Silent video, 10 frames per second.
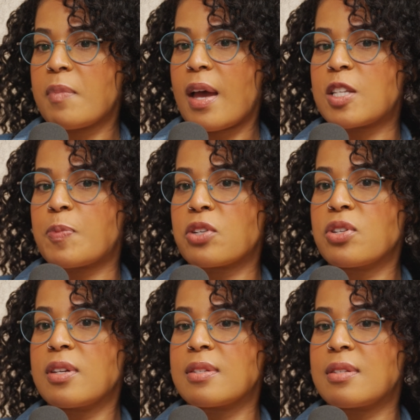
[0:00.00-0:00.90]

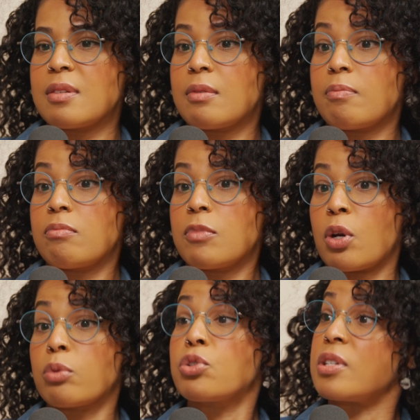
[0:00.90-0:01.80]
Especially as,
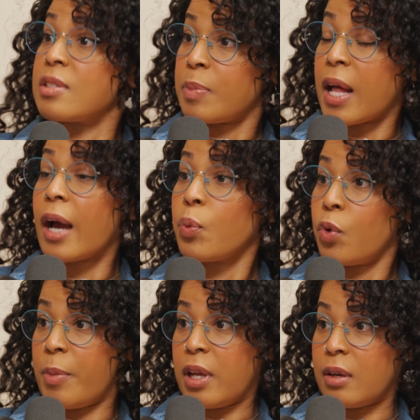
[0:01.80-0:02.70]
she's a Black
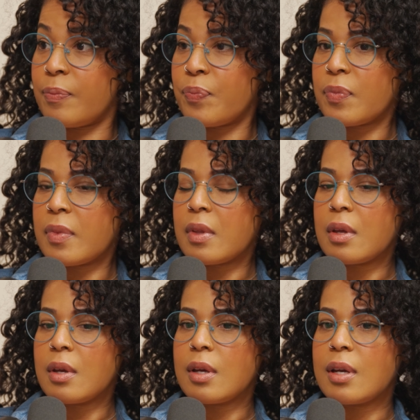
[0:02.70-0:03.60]
woman
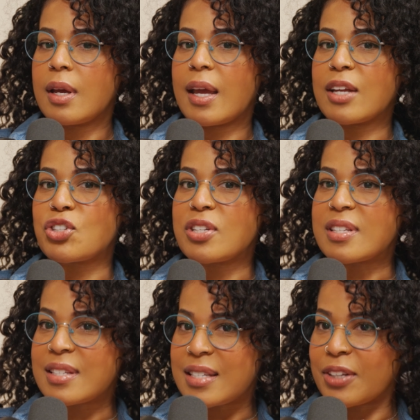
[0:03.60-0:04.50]
and she
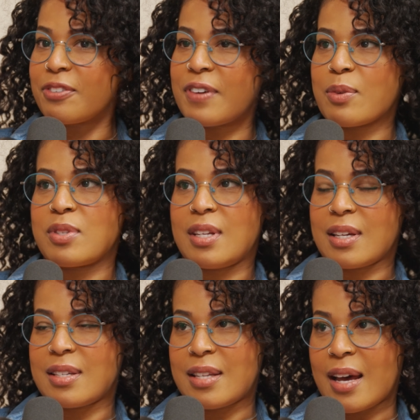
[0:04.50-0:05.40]
still found
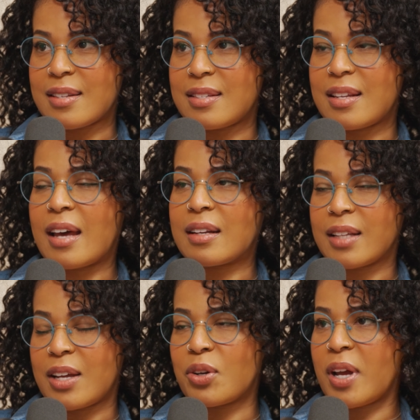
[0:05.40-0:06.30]
success at a
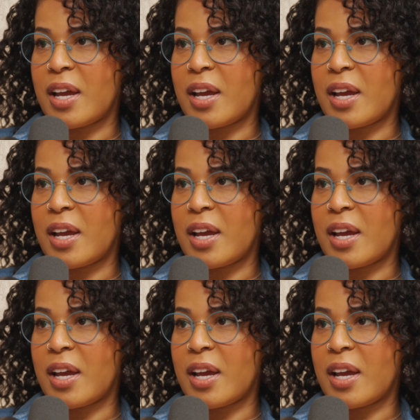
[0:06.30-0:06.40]
later